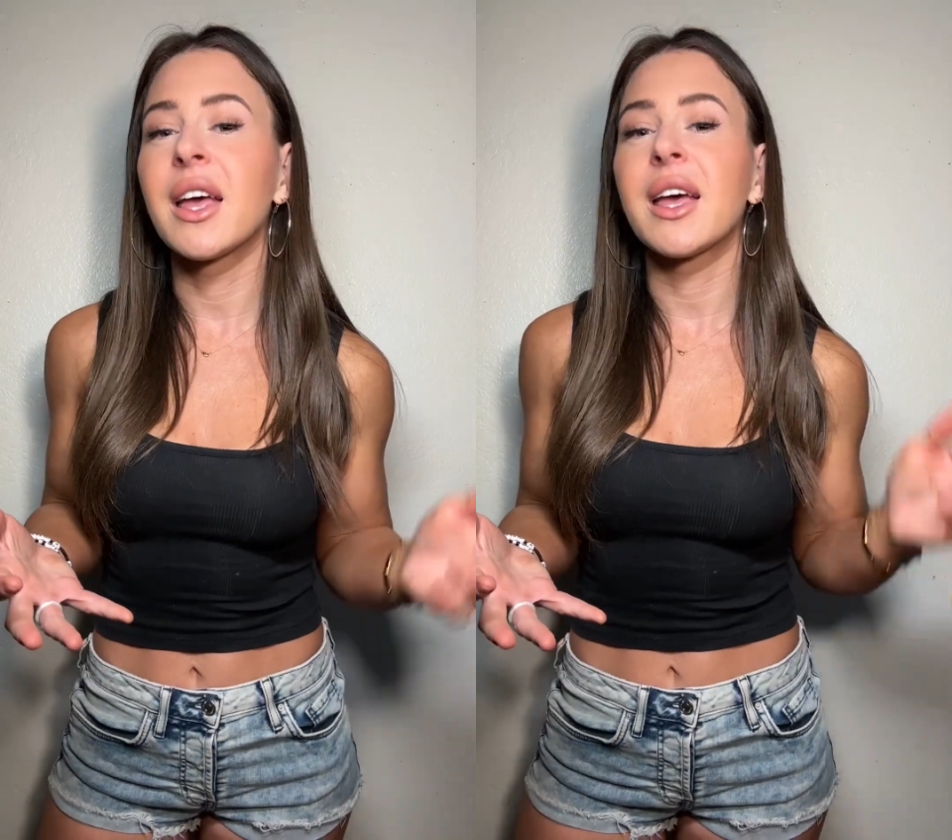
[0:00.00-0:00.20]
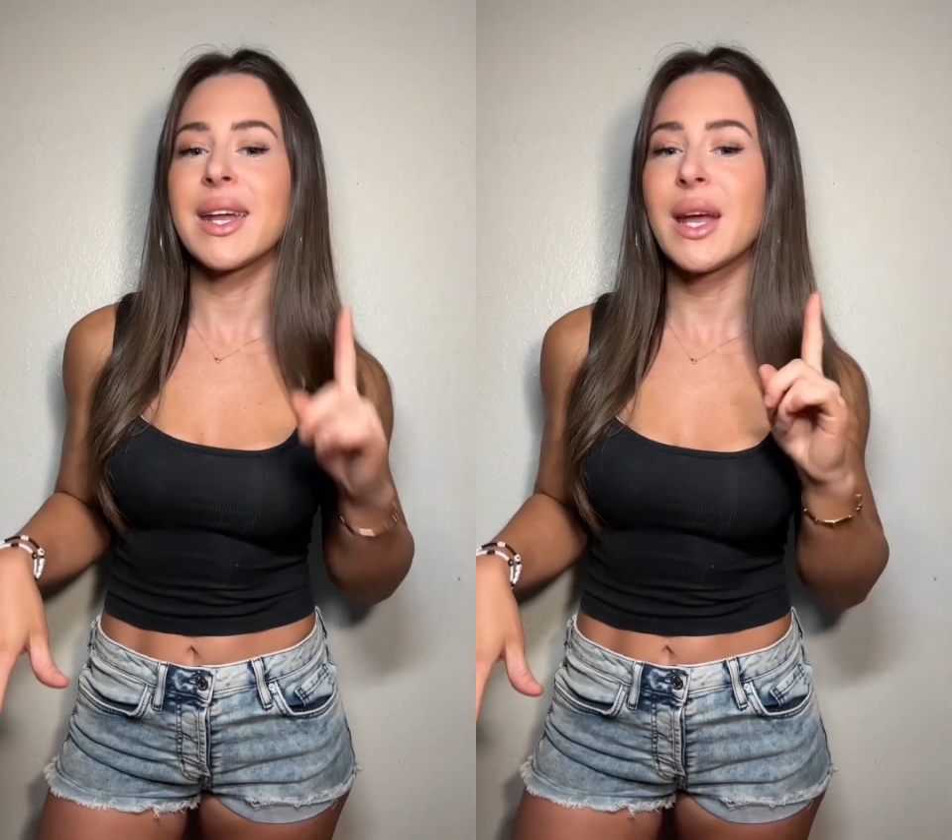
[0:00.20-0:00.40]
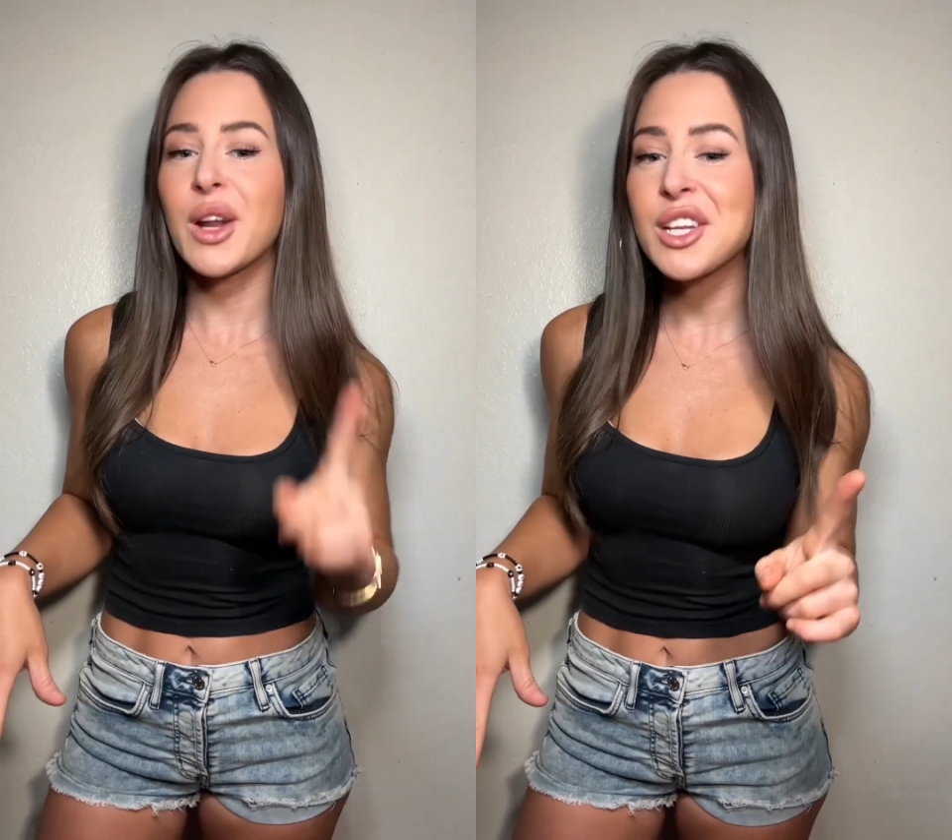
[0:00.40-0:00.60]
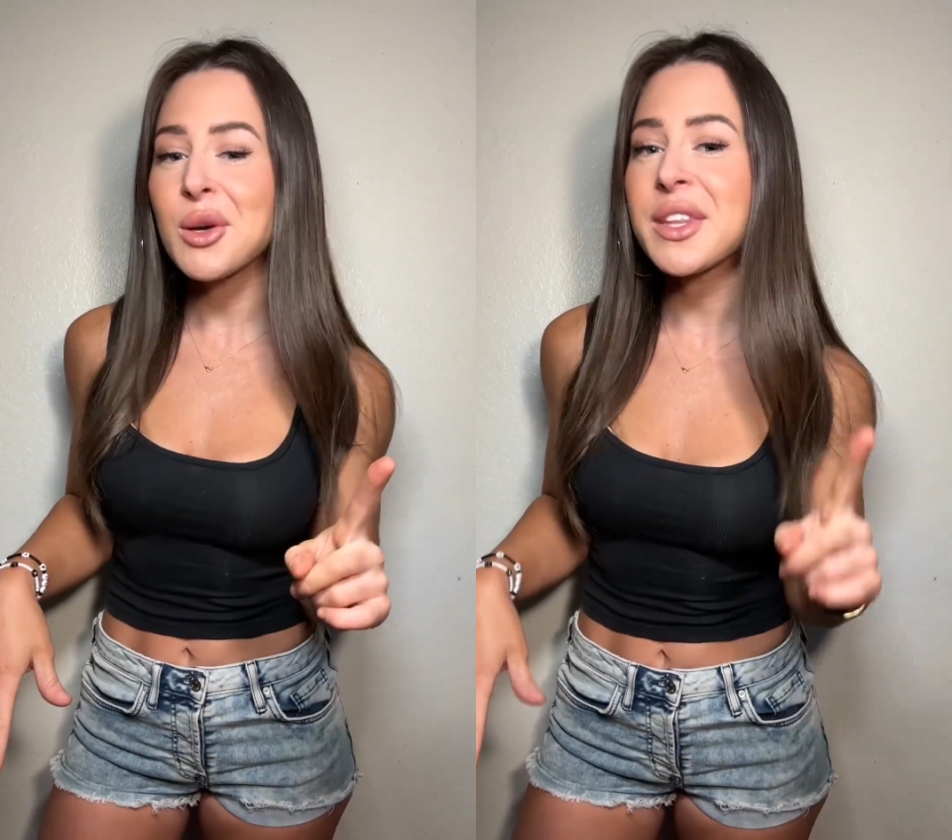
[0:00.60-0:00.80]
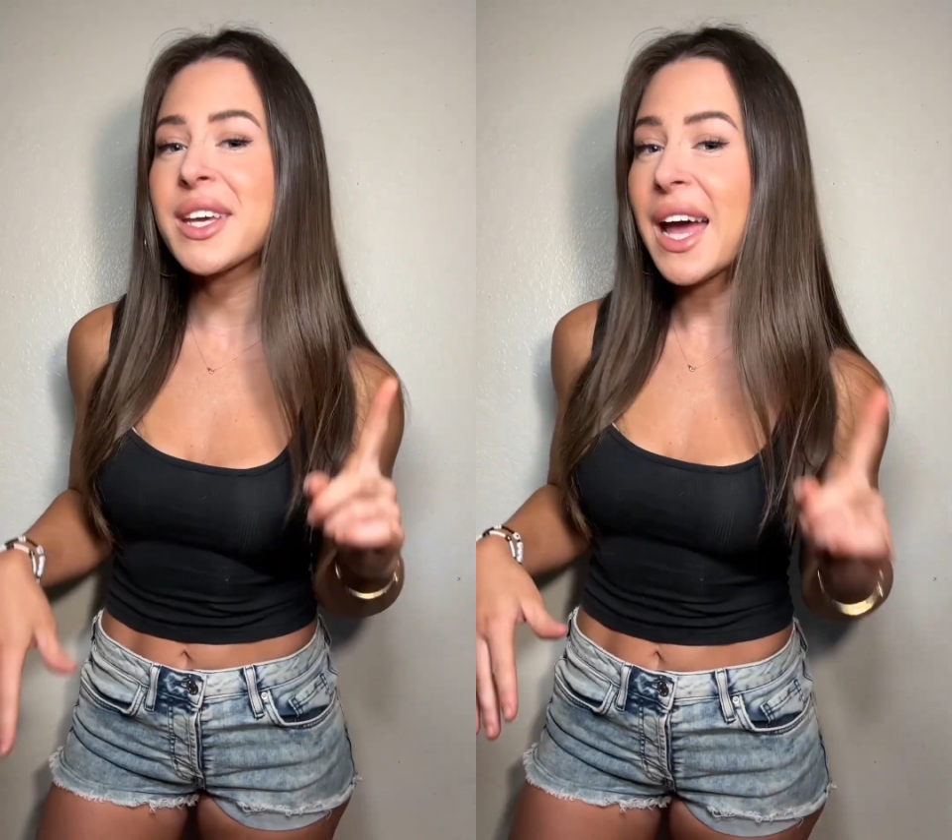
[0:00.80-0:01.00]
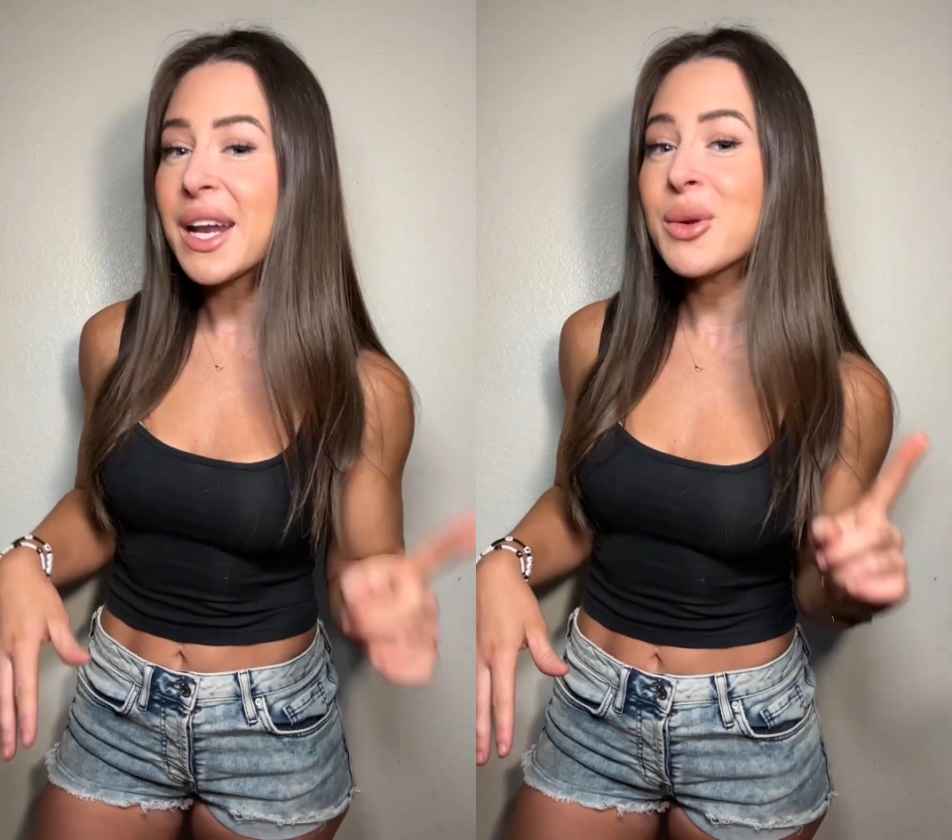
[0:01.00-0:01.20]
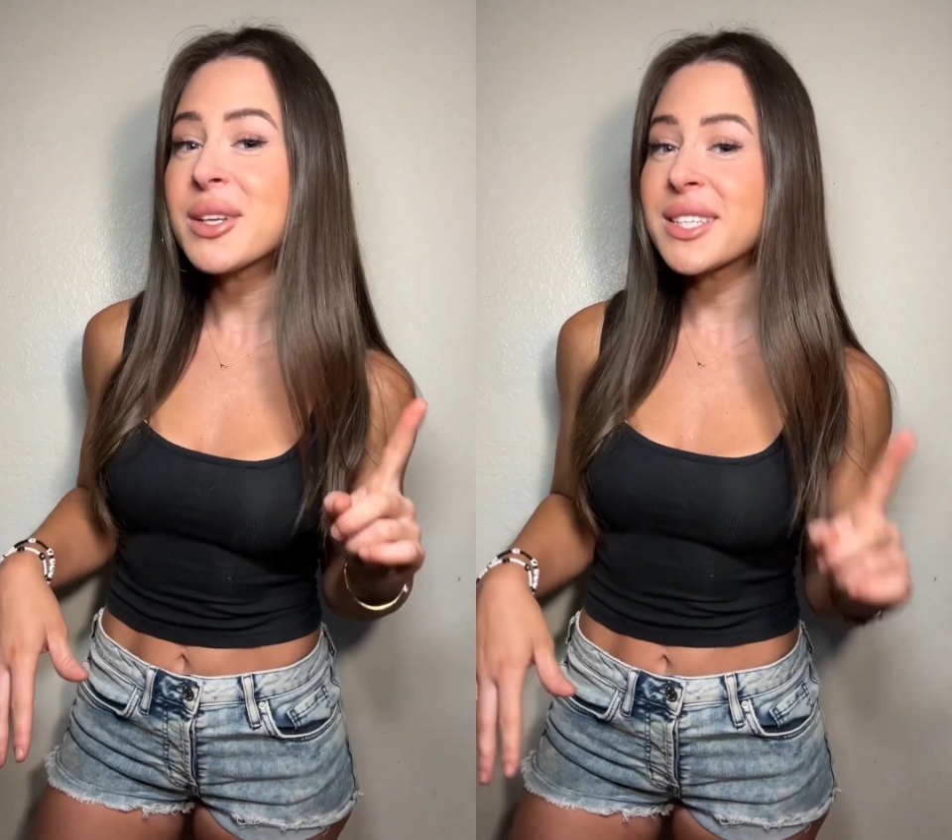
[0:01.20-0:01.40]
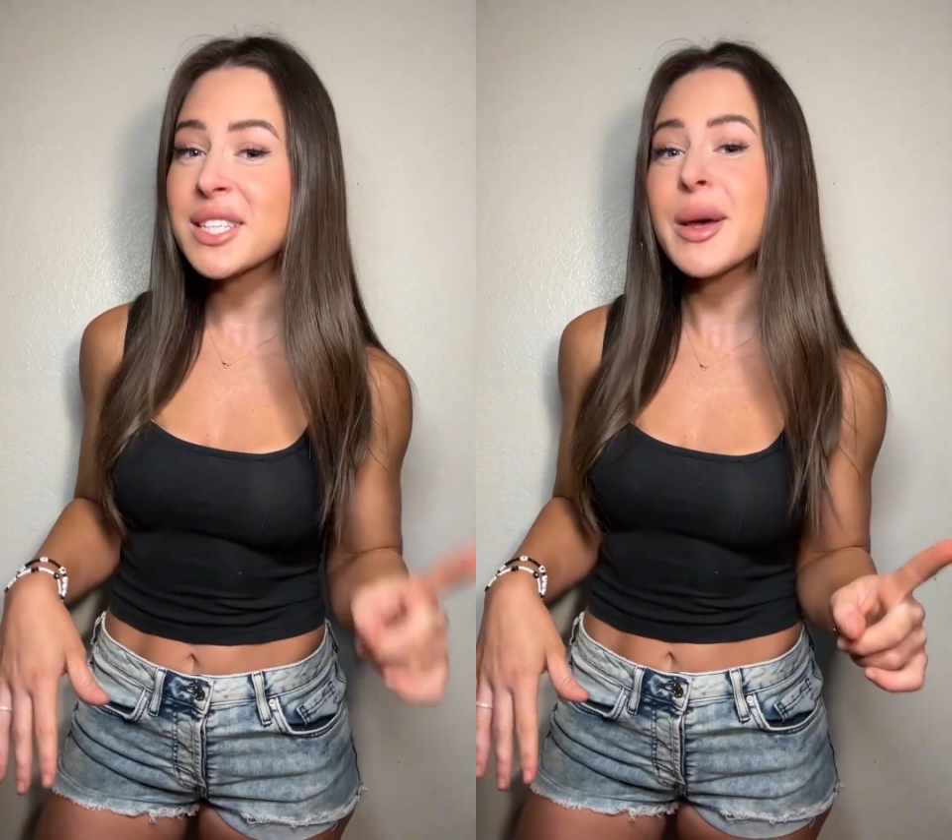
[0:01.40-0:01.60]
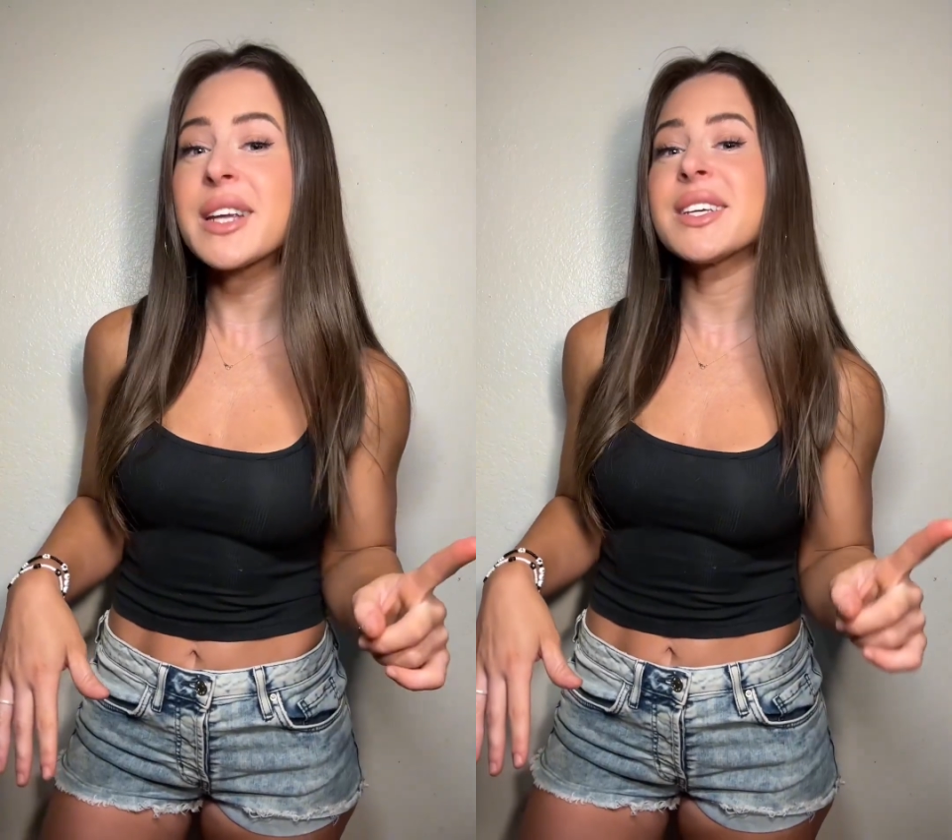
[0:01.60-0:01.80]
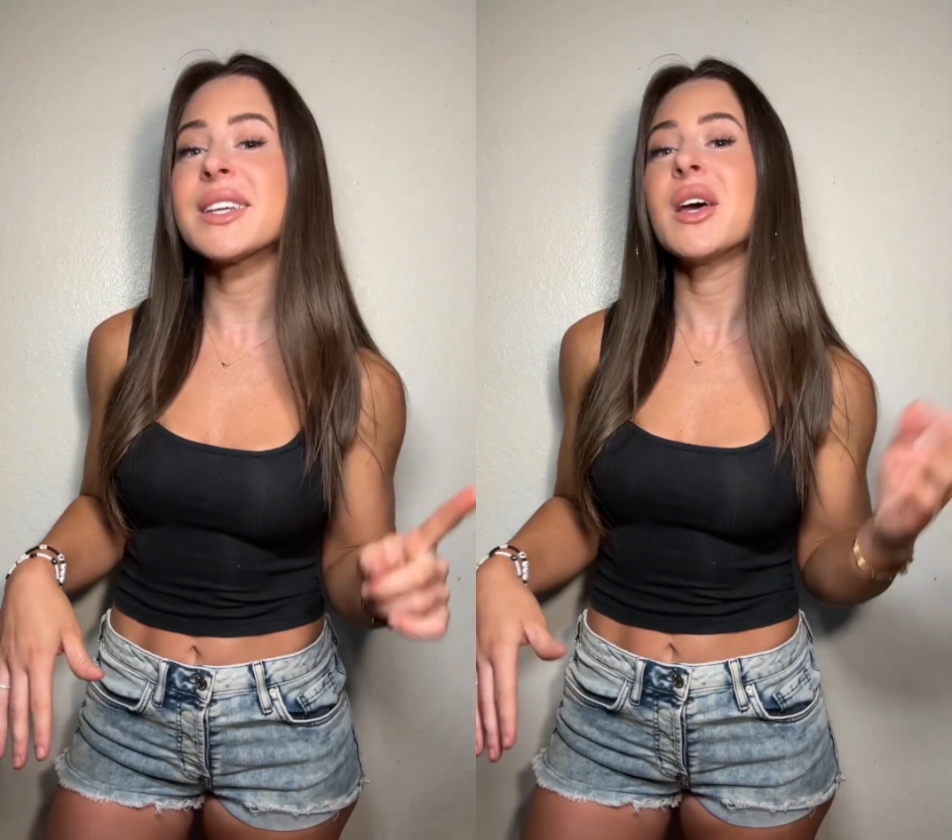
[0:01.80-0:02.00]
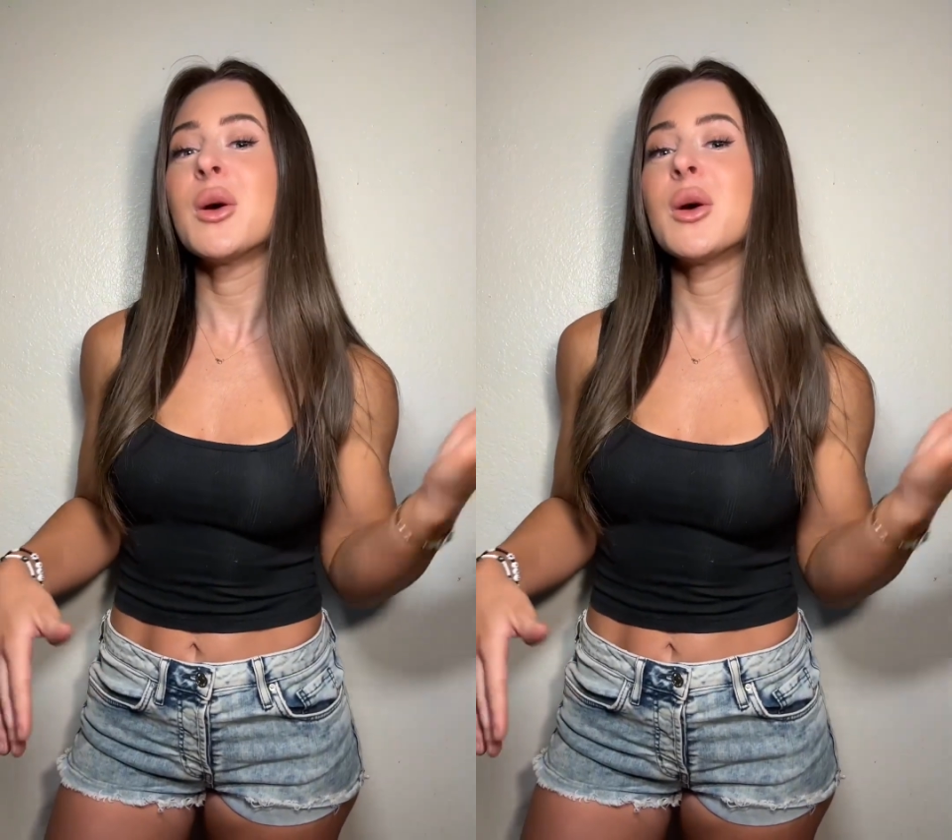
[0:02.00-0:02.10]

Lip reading: Now, what I don't think anyone is expecting